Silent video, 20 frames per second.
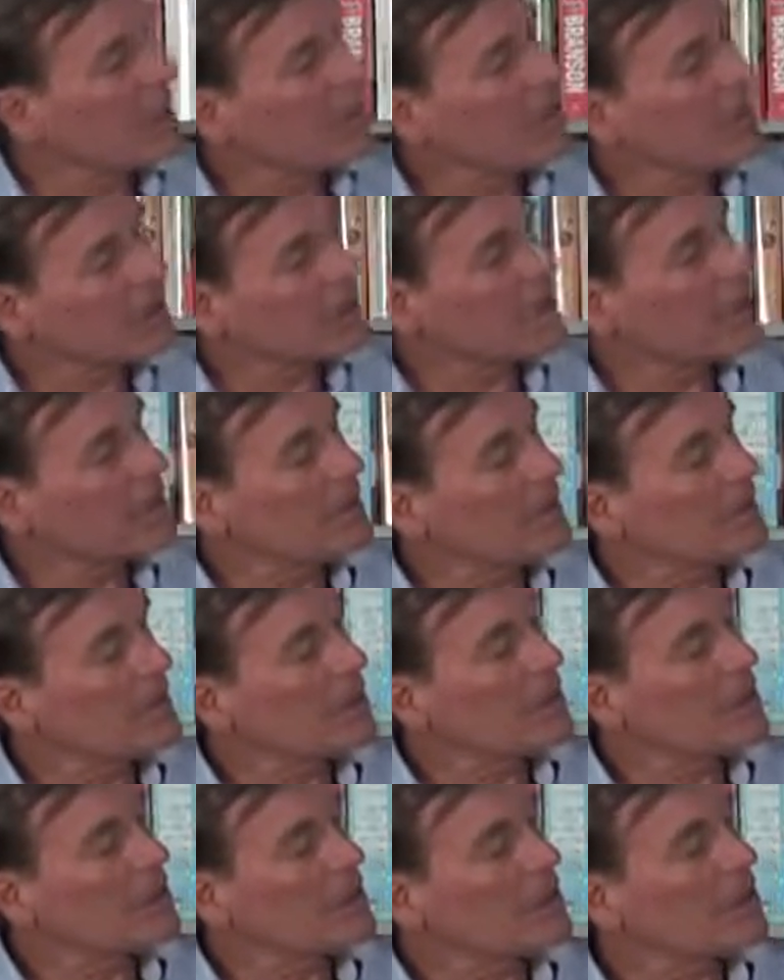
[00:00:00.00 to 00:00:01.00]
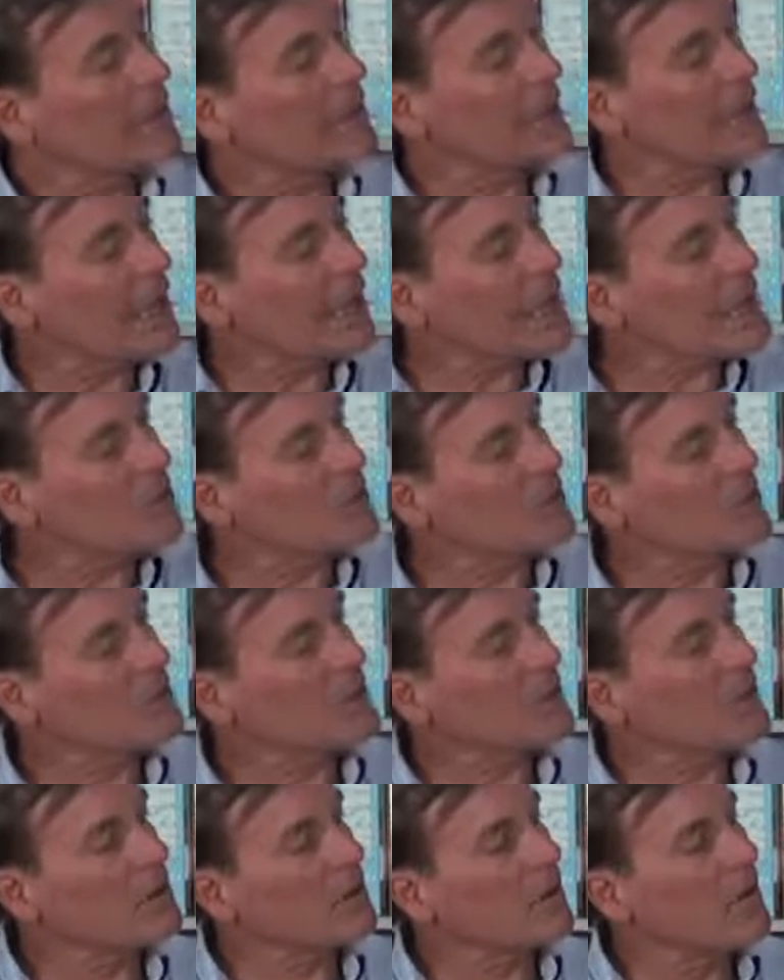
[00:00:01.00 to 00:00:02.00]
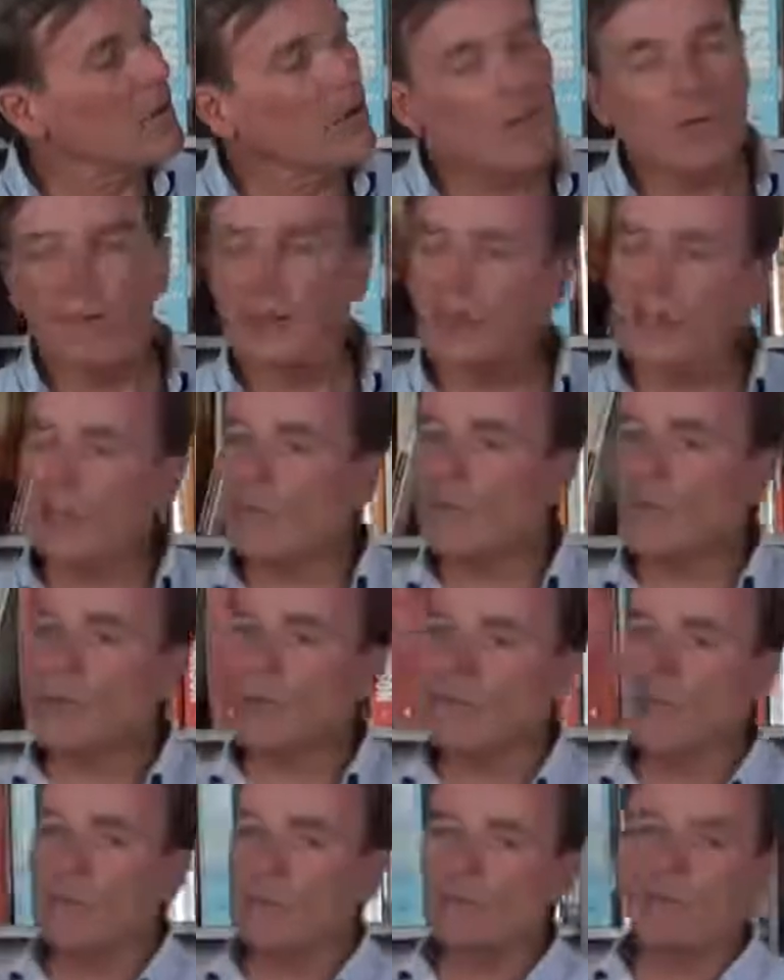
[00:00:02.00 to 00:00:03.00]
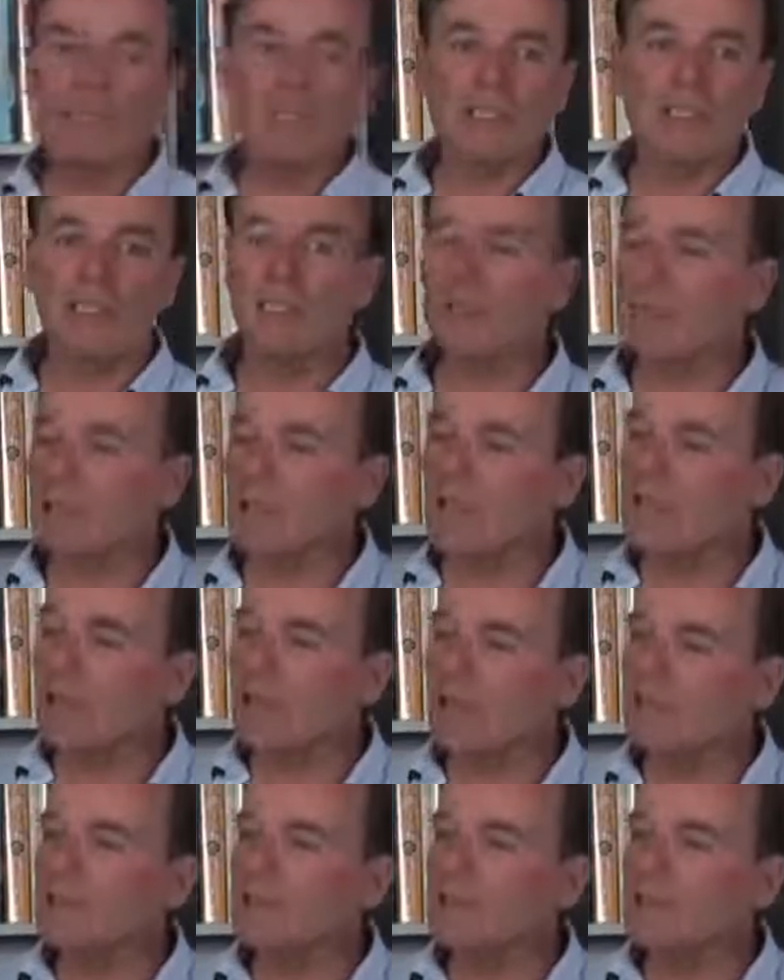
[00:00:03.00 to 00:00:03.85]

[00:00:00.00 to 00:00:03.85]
I said, because I said it last time, I said, well, everybody here is really generous, aren't they?